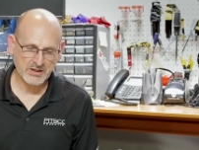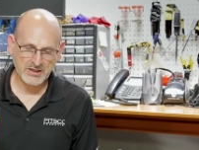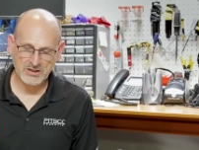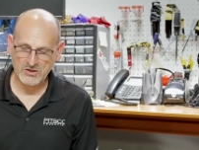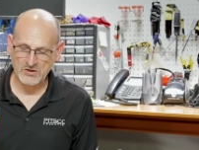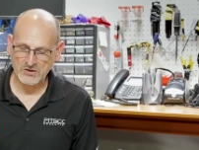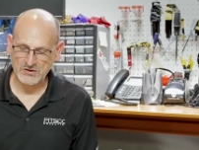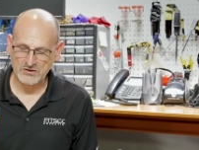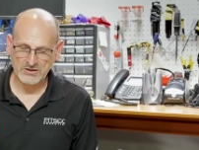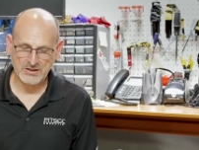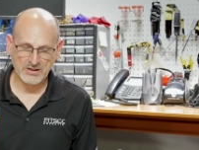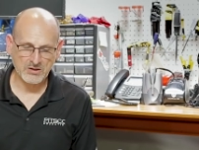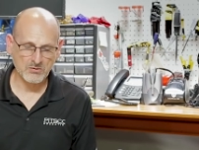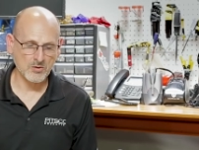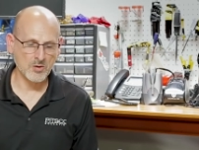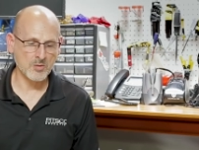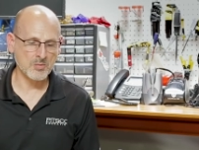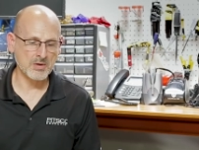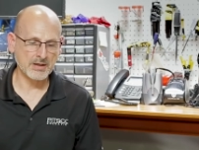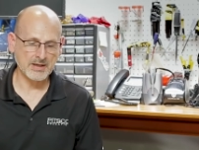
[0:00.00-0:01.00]
again, you can see the
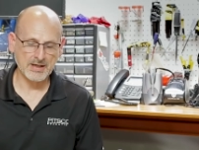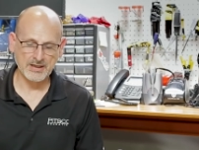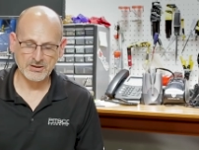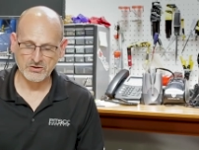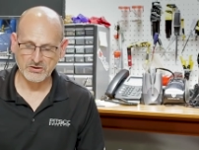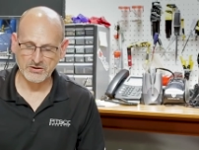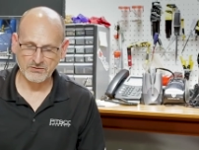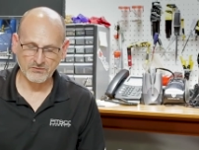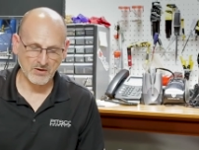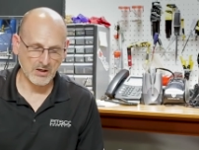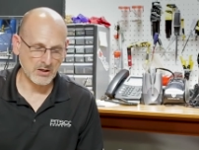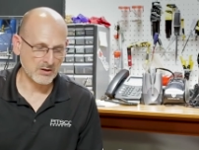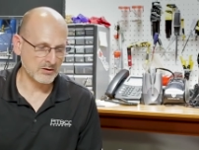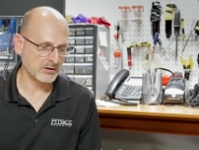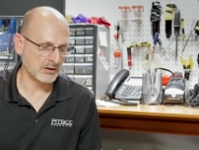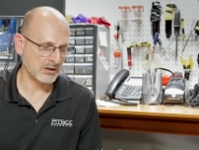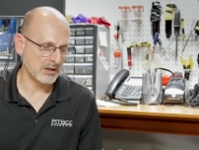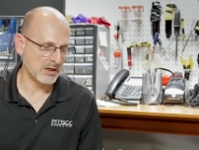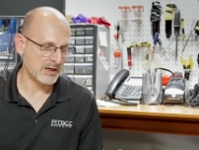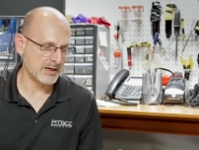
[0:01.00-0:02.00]
robot actually followed
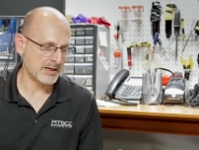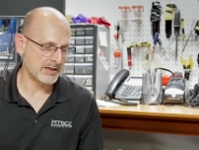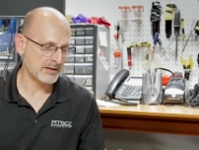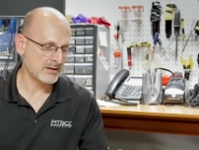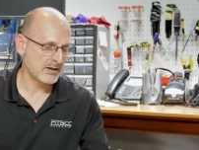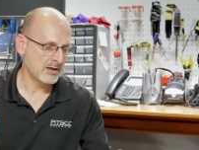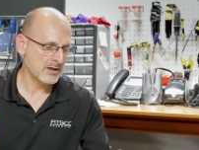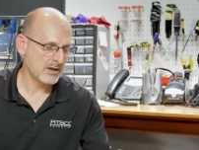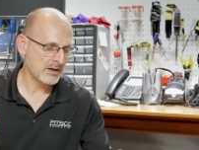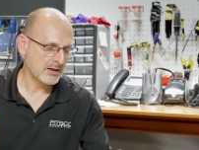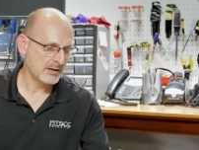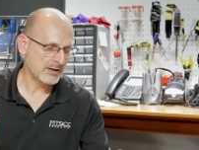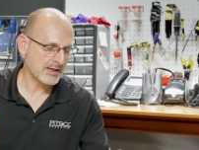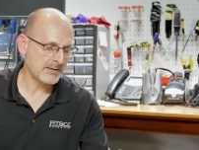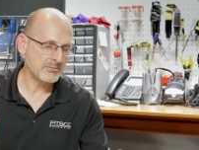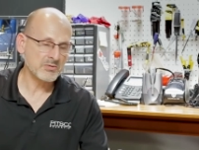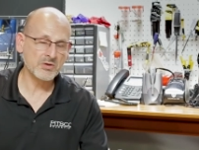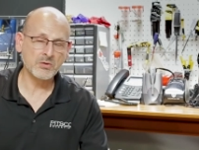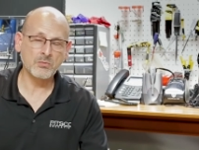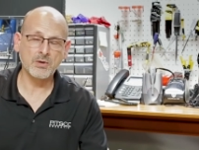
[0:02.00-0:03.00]
the line,
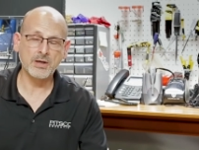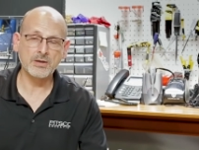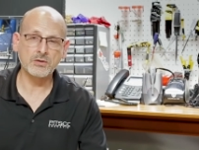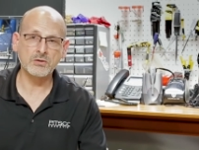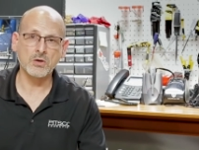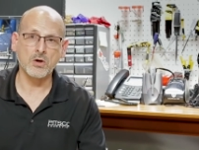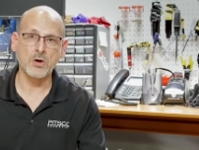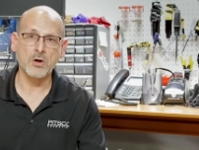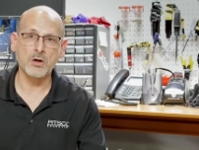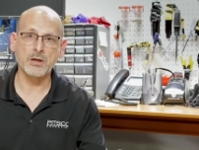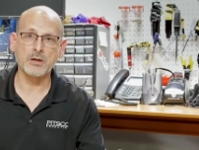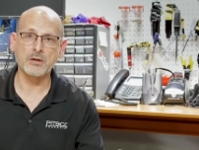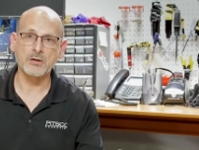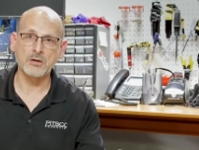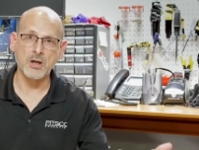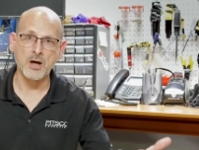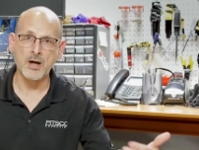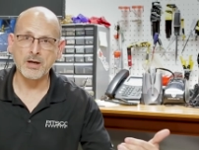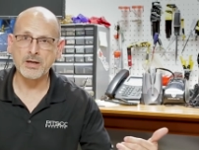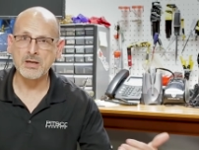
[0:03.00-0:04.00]
came to the red target,
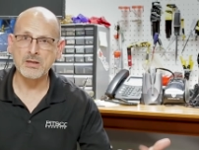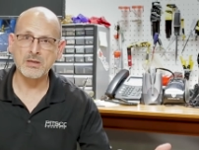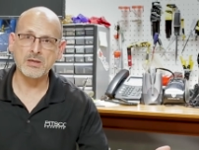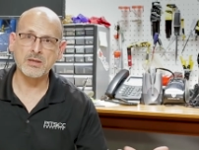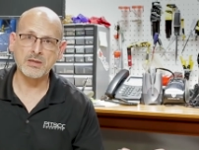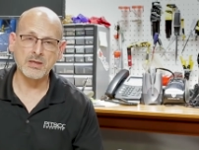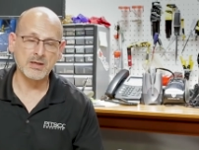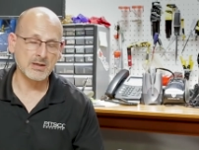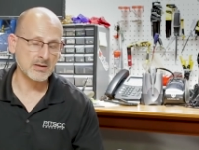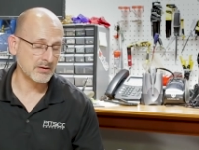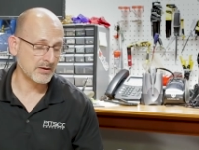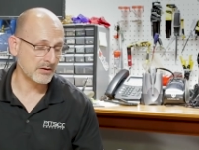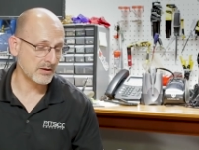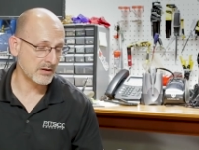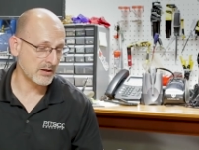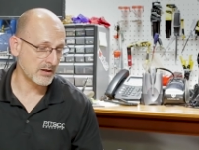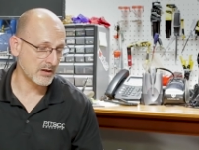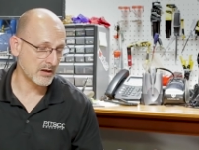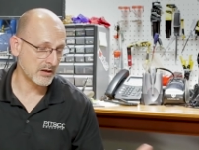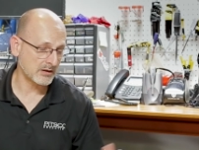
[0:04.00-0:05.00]
knocking
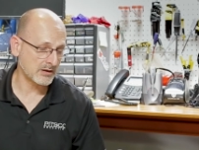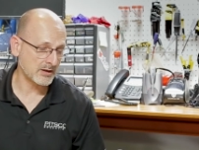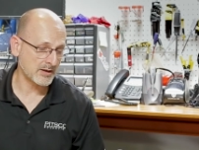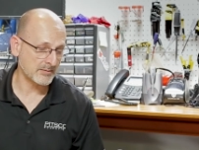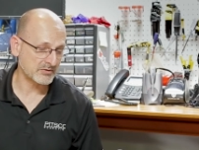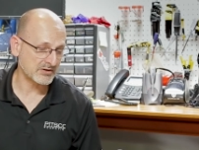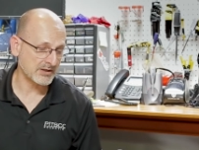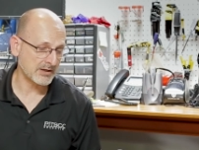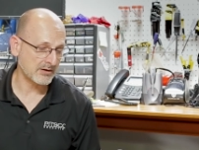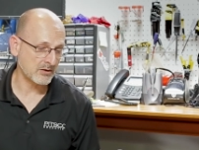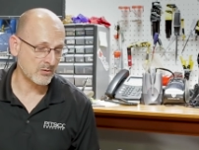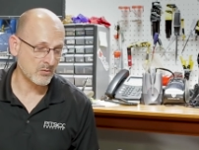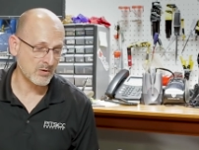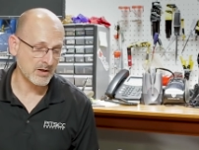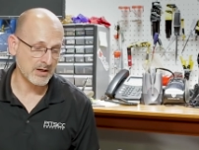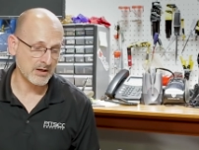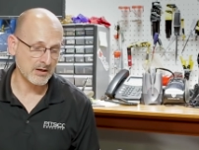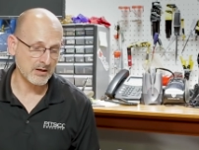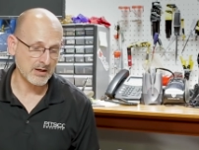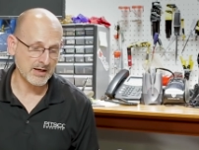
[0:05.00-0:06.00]
the cups out of the
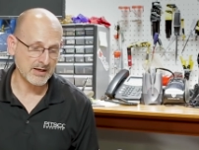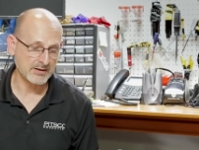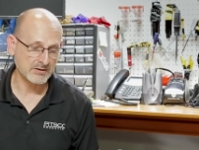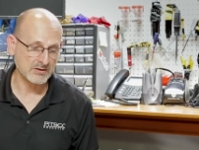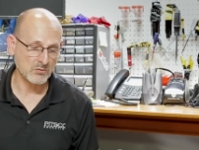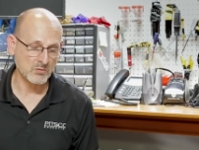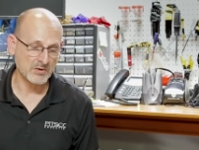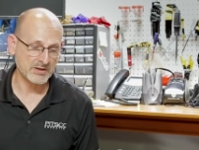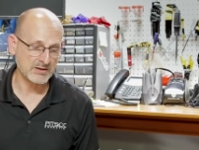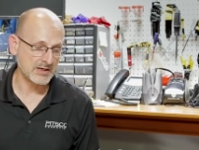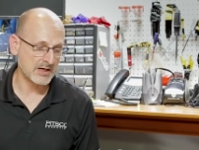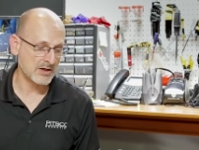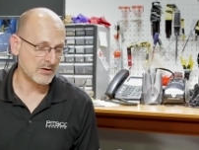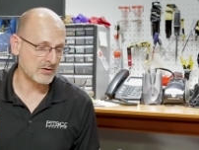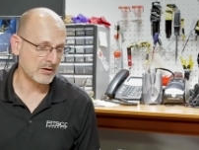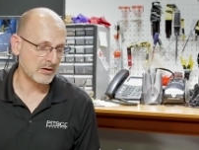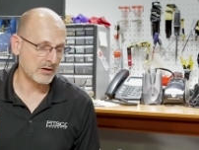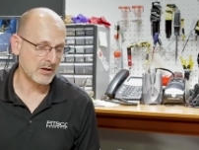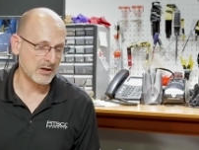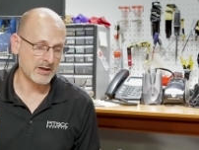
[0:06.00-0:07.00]
way as it went down
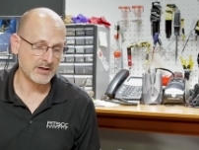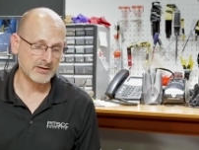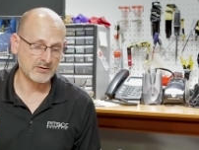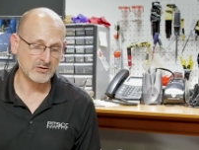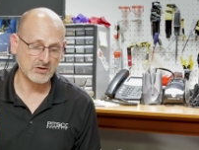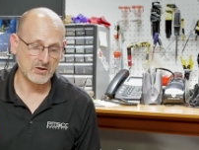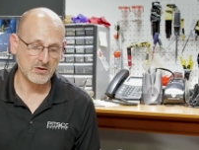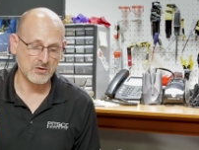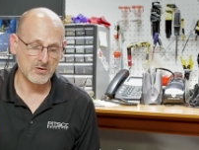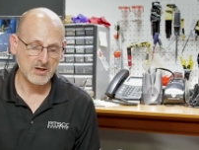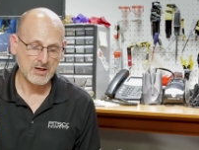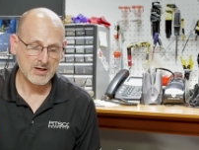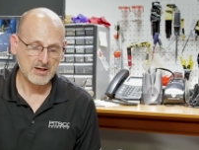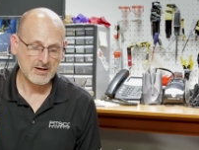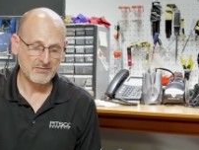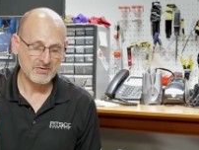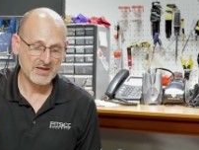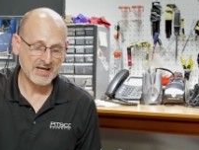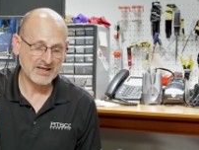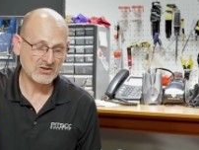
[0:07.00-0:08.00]
the line. So
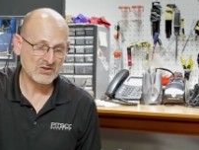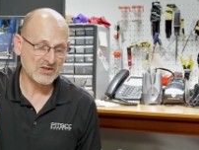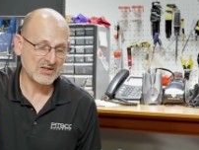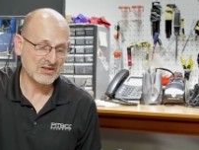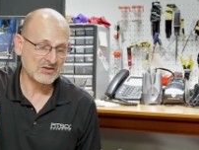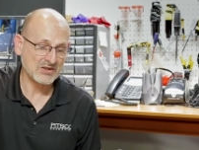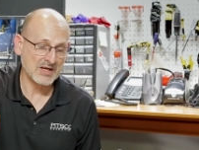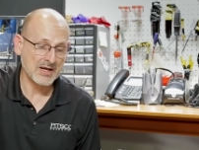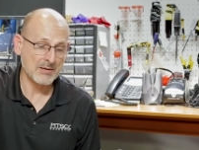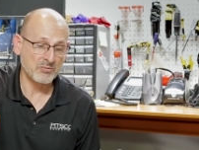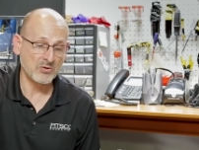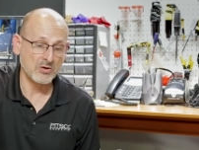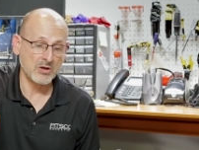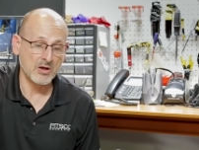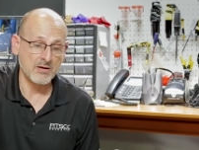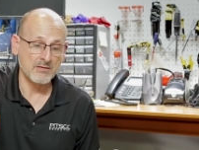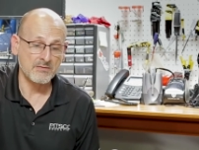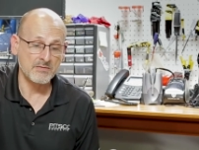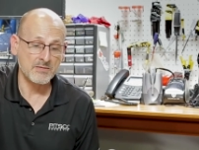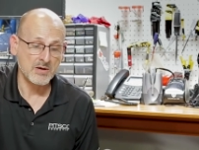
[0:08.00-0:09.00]
that's an example
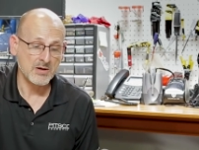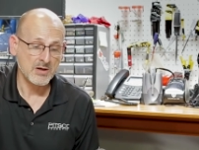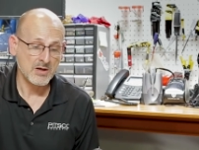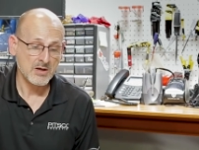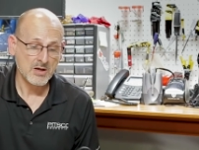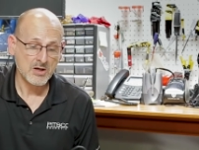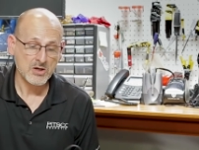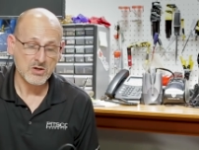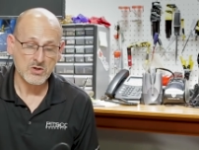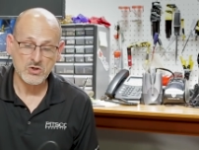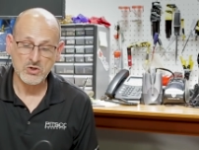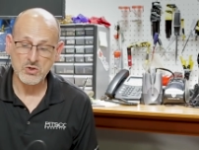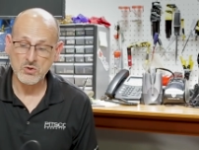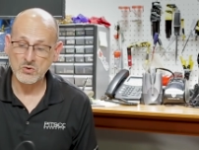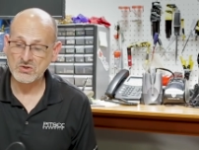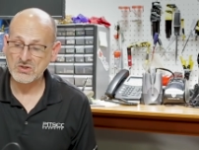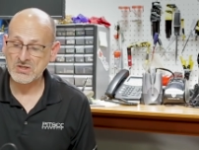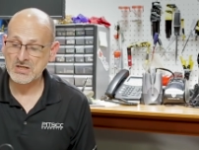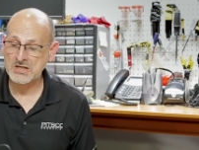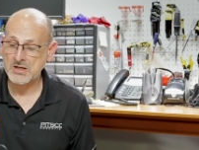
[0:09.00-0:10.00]
of
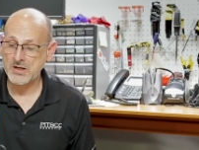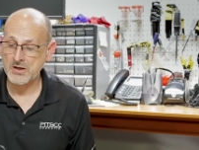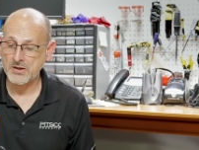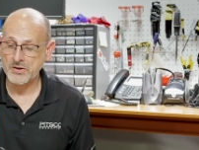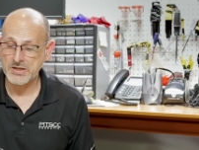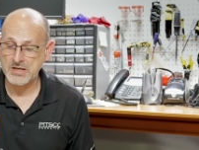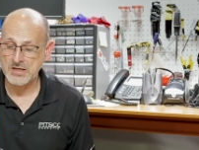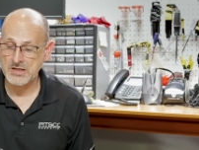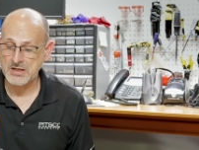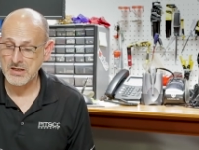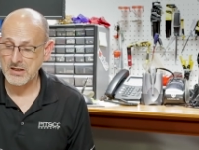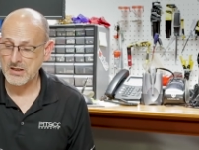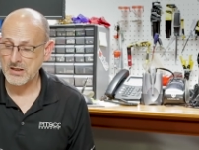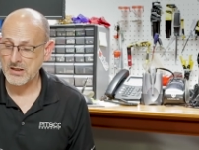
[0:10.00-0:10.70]
using the